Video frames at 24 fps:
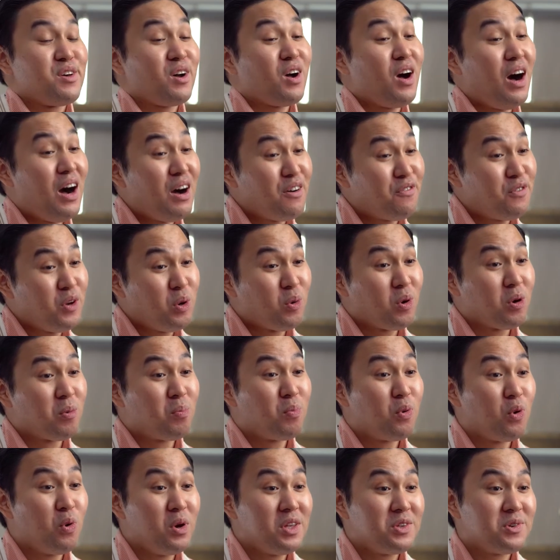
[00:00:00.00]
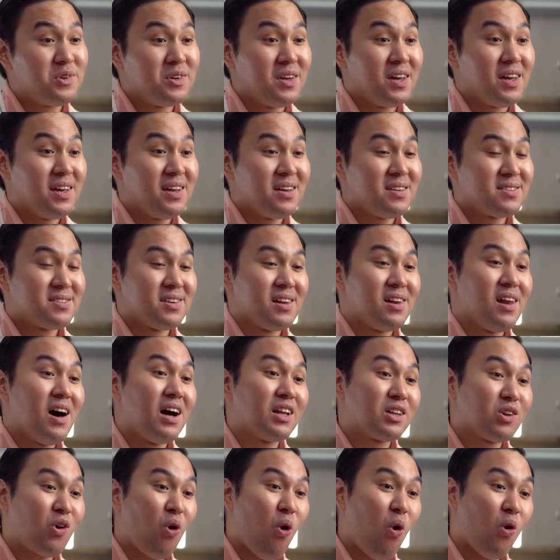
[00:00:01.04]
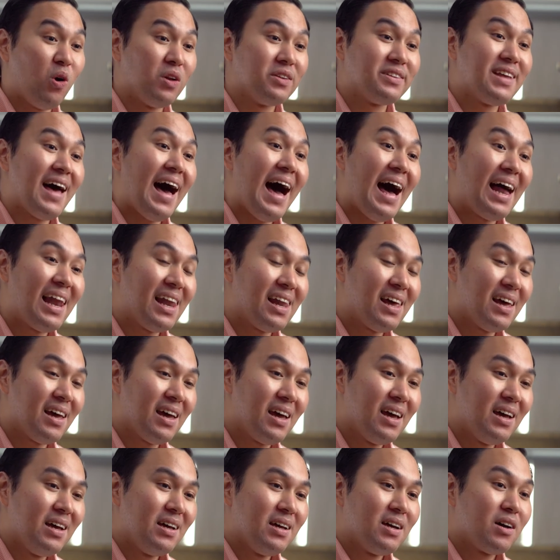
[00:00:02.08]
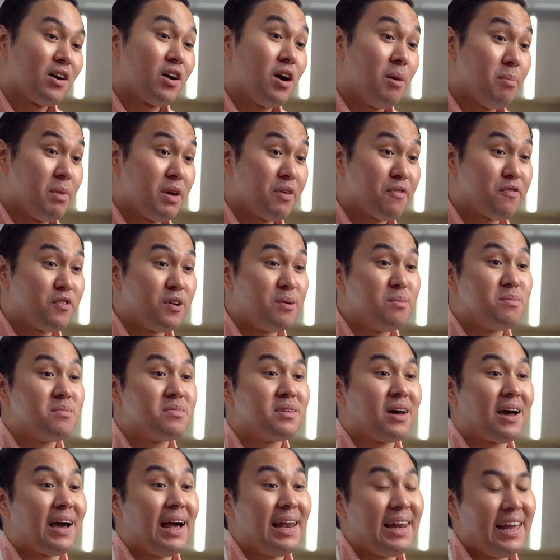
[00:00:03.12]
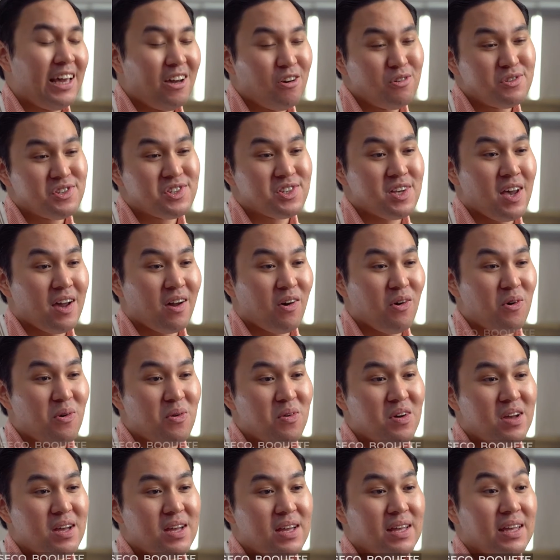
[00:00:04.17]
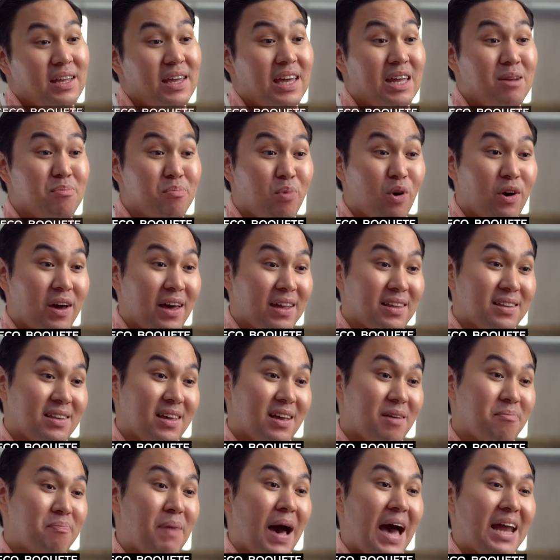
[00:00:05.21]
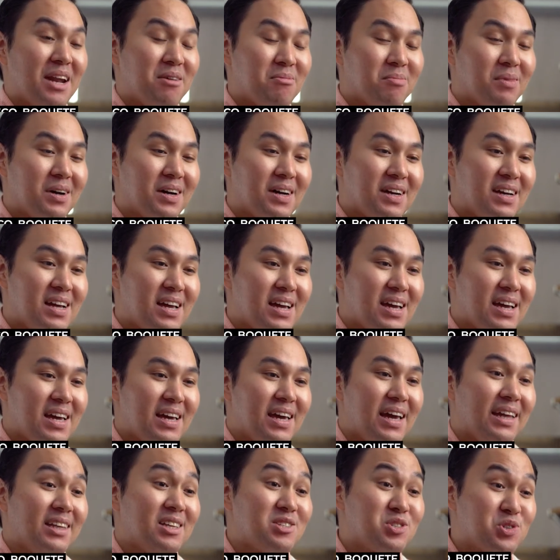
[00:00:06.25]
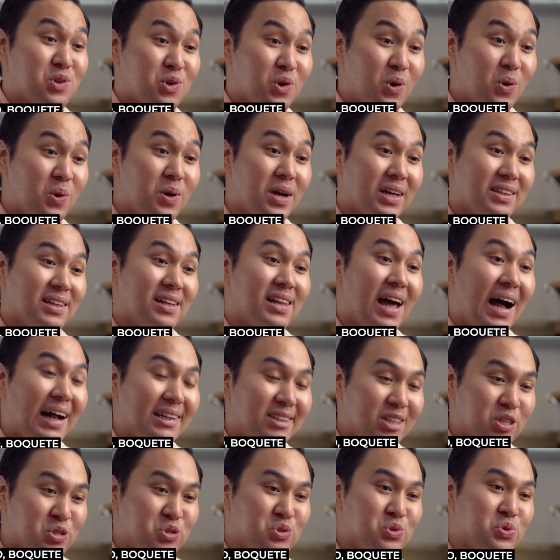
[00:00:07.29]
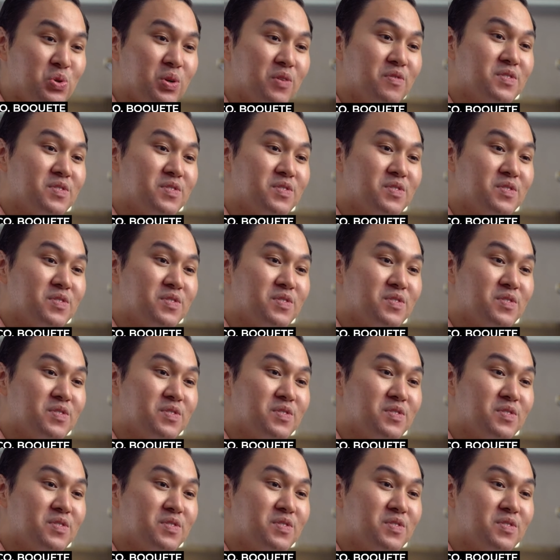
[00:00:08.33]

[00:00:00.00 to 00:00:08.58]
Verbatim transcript: The coffee we're brewing today is a lot called Ale, coming from the Callejon Seco in Boquete, Panama. It is grown at an altitude